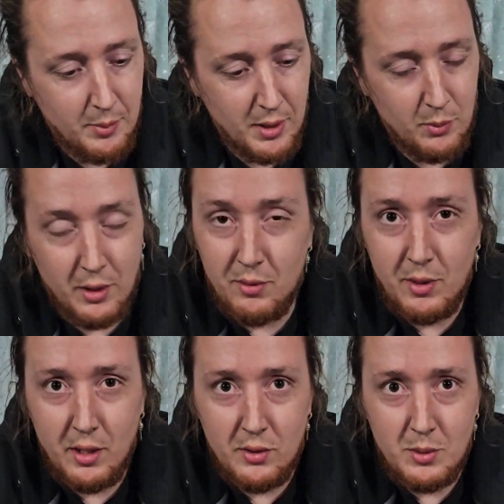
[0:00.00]
I paid, what,
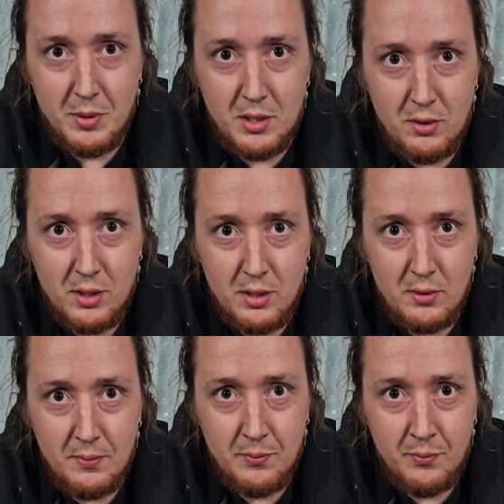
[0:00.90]
$3 a piece for these?
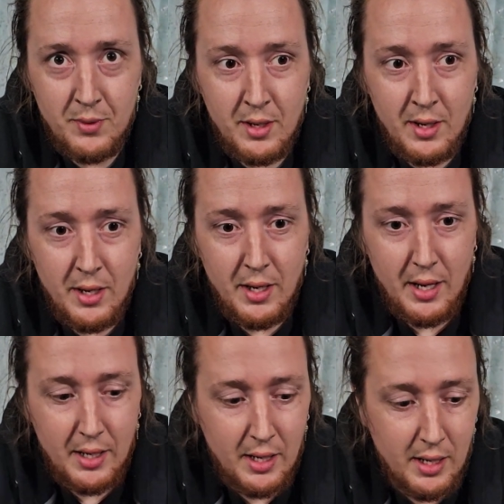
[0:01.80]

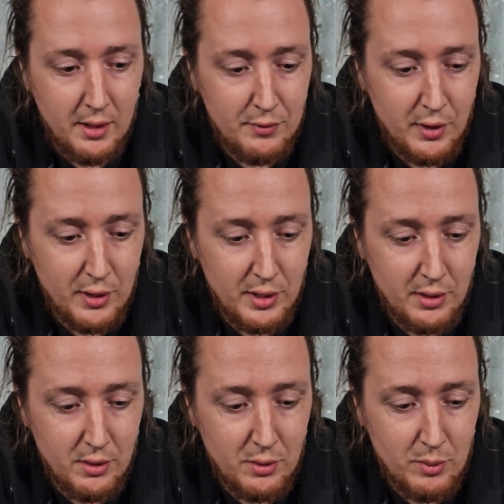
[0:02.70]
And I have, I
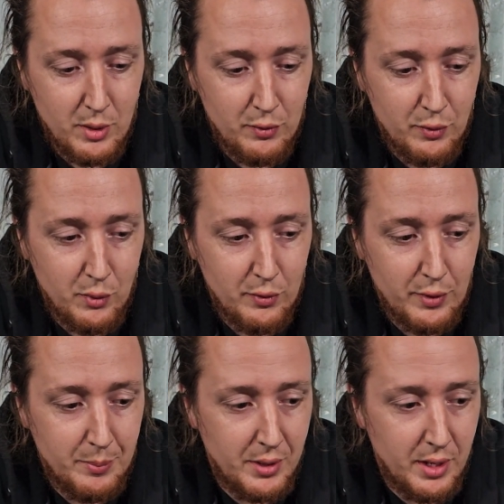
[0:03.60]
think, 3 or 4
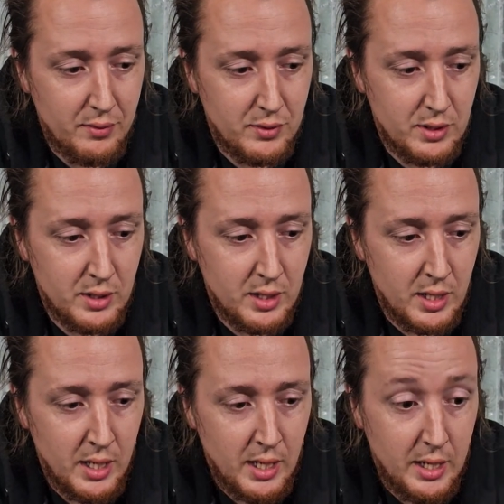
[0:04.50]
of them left.
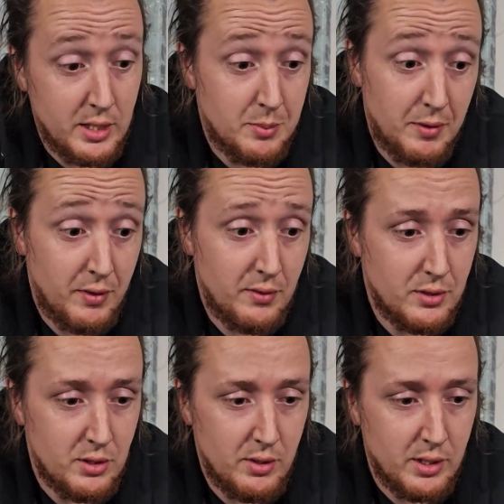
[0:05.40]
It's my
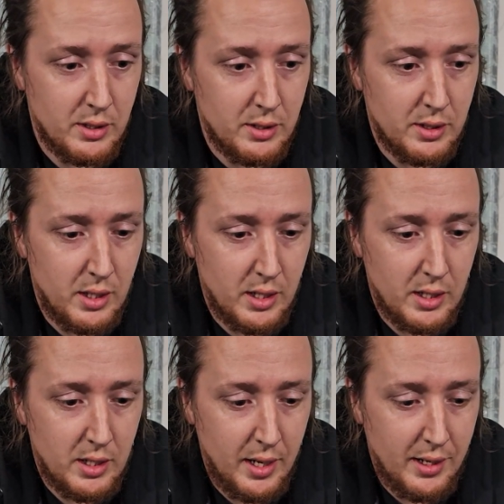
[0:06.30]
favorite drink.
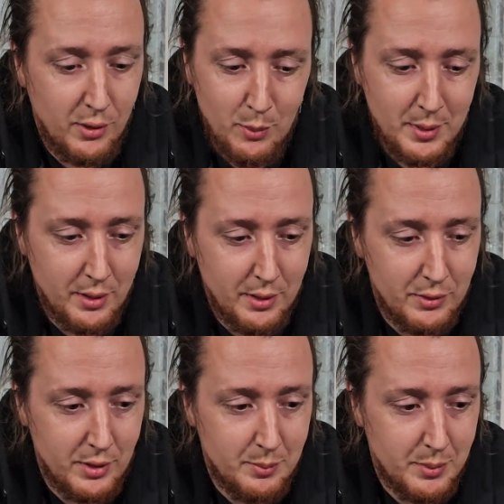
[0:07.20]
I hope it
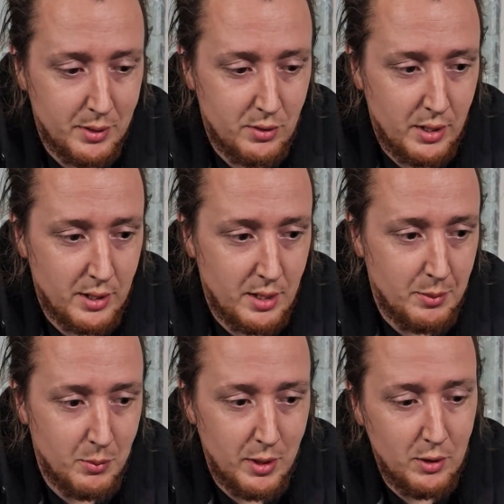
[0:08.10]
held up. I tried to keep
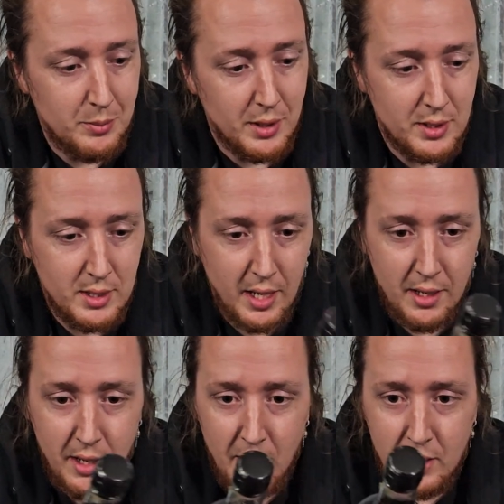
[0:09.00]
it well, but it
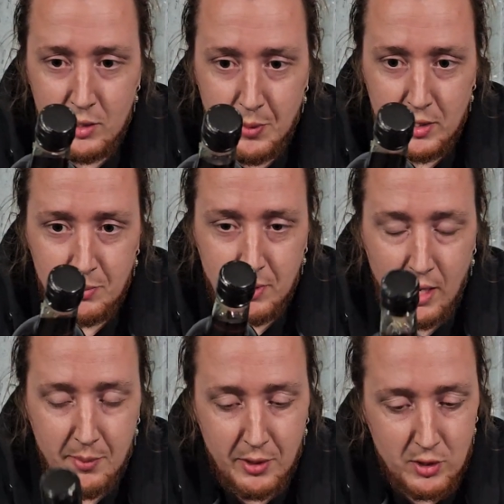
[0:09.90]
spent some
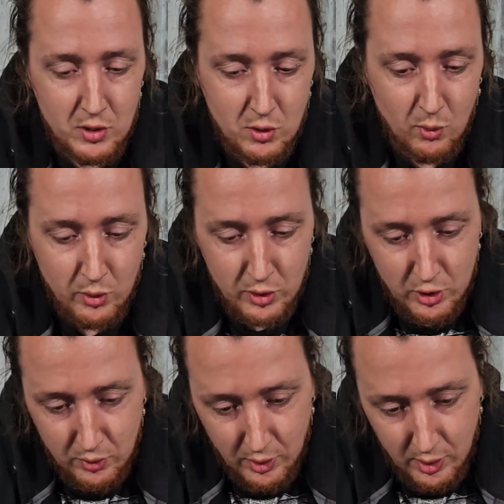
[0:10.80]
time at a storage
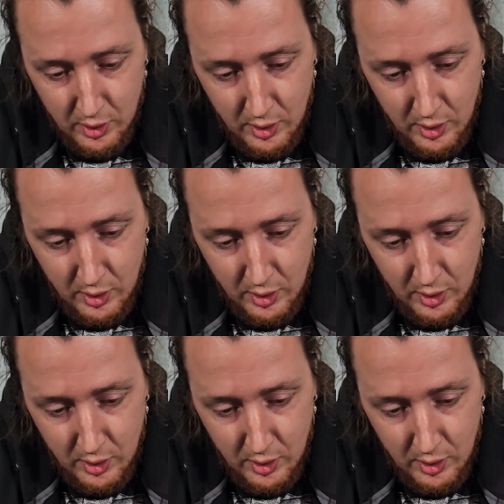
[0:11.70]
unit.